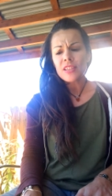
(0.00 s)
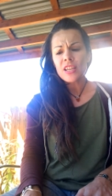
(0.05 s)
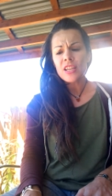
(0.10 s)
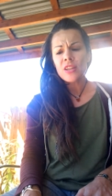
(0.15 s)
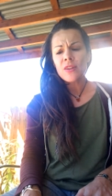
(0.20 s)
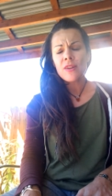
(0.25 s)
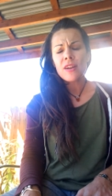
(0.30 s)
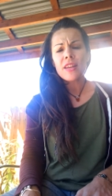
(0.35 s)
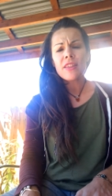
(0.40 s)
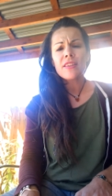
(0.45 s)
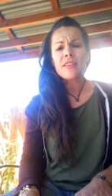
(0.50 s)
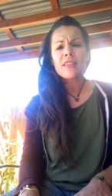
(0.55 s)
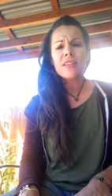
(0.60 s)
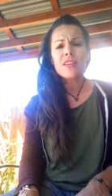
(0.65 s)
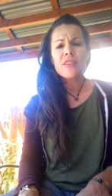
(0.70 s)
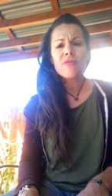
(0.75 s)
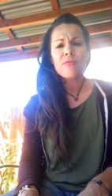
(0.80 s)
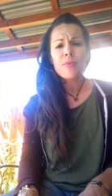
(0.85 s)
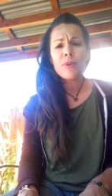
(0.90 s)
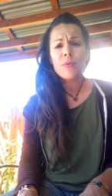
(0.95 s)
you know, anything that
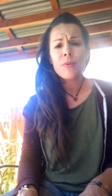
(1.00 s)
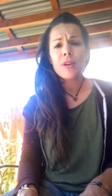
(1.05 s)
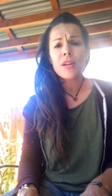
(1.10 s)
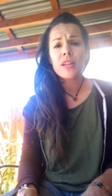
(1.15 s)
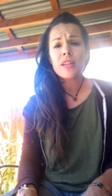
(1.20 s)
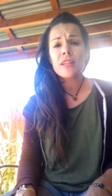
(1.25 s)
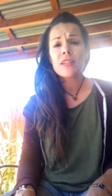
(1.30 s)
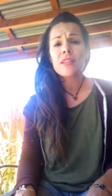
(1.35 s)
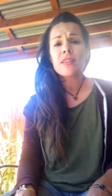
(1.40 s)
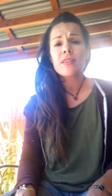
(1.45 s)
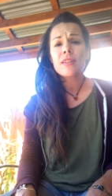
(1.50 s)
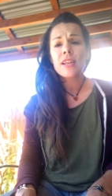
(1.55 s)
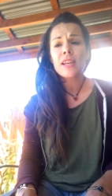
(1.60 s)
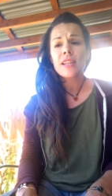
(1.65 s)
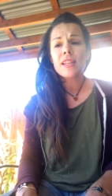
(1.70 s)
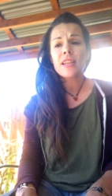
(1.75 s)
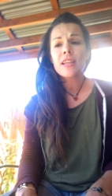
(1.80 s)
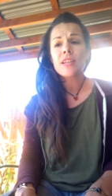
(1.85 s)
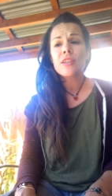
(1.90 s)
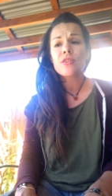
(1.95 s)
you've been wanting to do
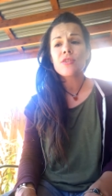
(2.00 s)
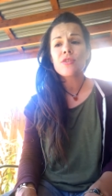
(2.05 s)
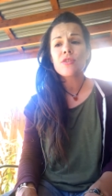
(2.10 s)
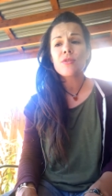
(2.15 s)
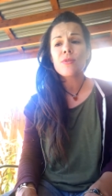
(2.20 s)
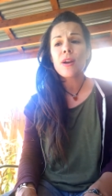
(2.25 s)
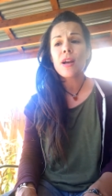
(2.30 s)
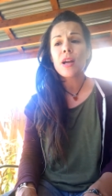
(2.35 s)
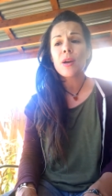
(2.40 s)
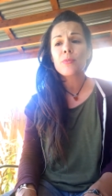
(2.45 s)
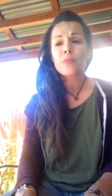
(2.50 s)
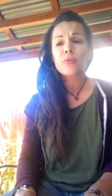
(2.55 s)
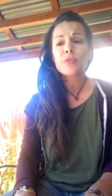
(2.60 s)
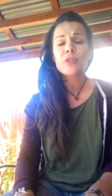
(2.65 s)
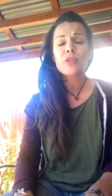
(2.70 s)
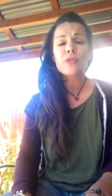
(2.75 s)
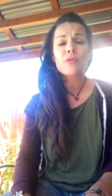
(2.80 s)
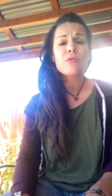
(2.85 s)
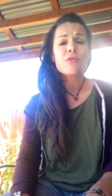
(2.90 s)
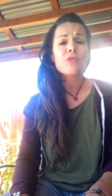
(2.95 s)
lately to help
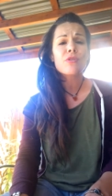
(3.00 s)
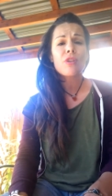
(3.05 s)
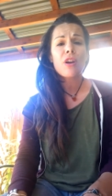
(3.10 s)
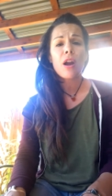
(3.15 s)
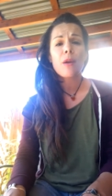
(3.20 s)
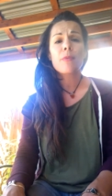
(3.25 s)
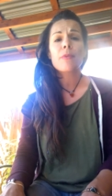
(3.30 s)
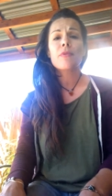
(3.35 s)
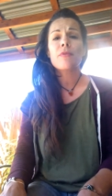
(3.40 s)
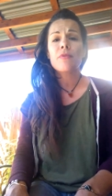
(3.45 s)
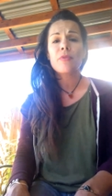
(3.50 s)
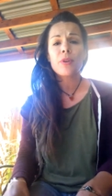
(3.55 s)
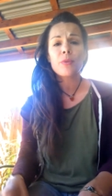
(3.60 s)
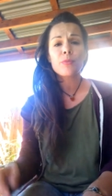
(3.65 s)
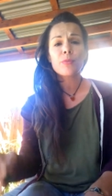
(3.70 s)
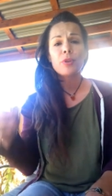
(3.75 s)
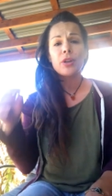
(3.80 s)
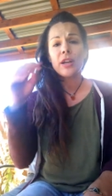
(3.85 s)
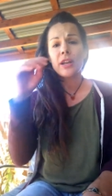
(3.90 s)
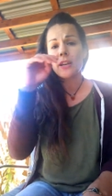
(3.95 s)
reduce your carbon
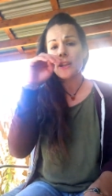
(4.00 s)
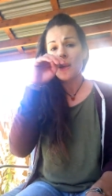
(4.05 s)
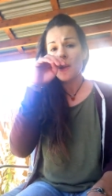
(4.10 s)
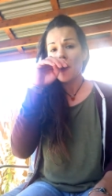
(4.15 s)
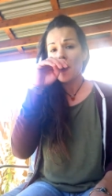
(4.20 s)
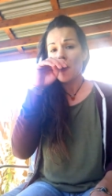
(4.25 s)
footprint